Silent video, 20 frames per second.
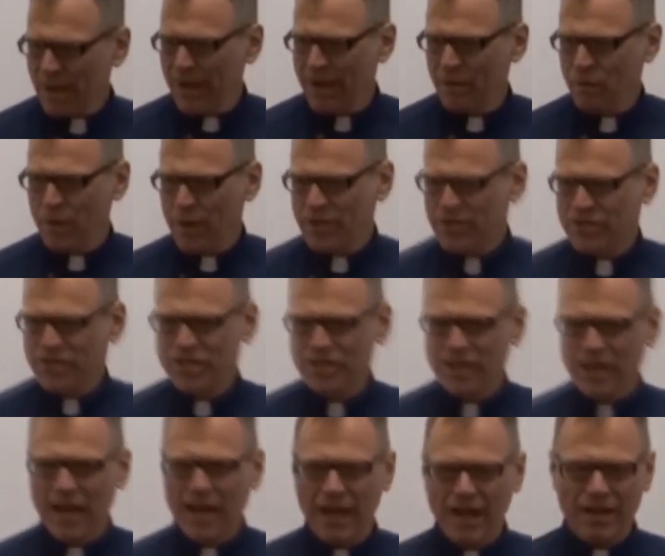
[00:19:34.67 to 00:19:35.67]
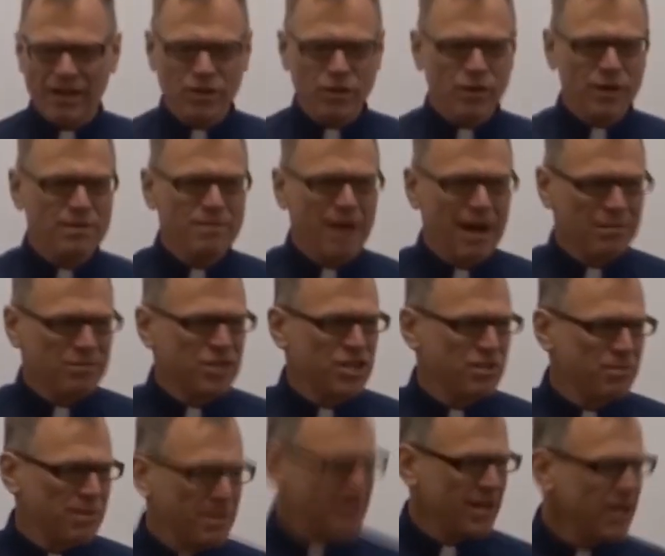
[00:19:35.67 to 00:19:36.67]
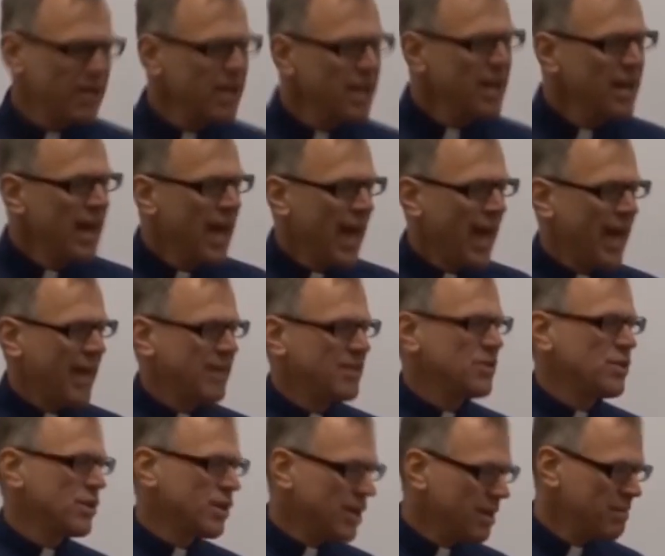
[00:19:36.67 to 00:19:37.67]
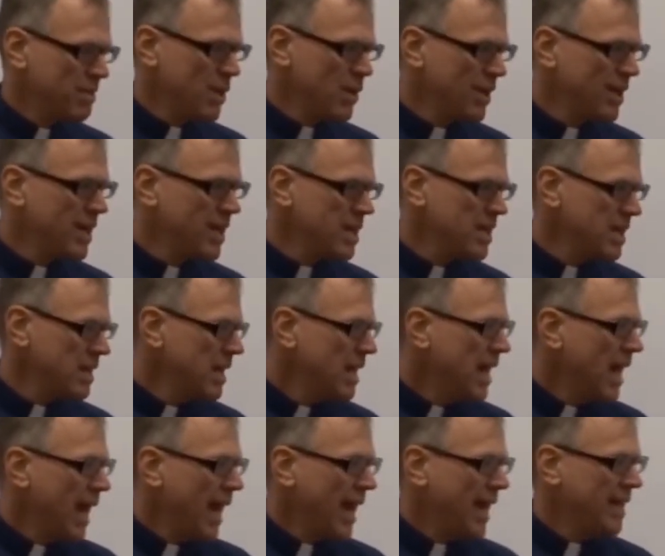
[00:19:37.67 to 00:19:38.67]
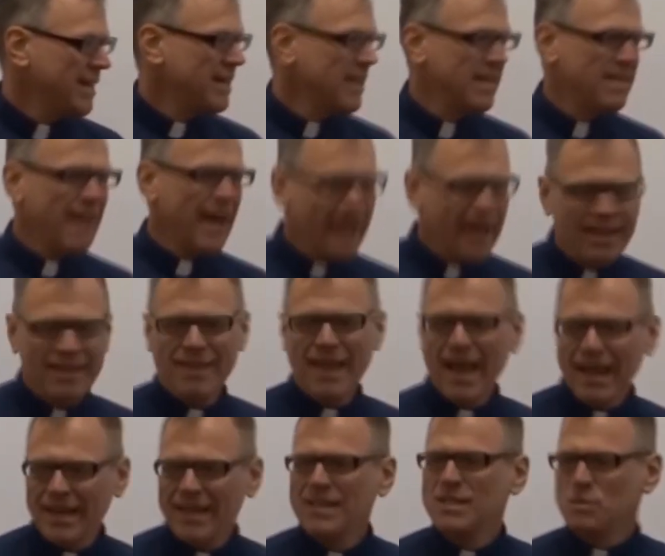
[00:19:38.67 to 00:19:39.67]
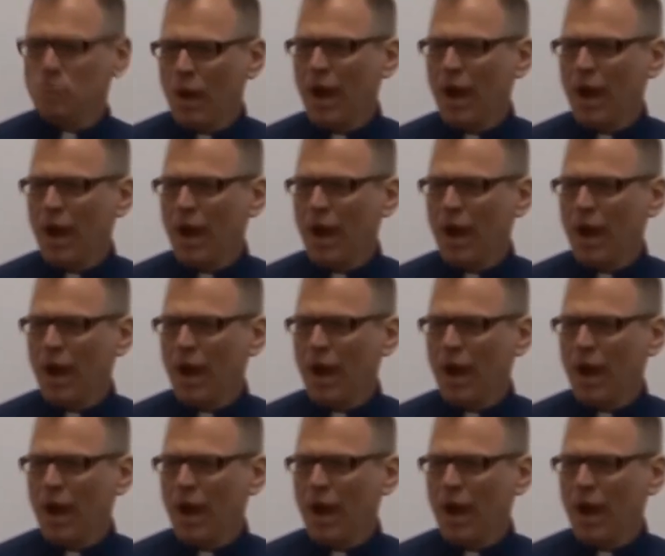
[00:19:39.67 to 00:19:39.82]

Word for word: uh, with uh, your Imam Shabir and your community, and that, that is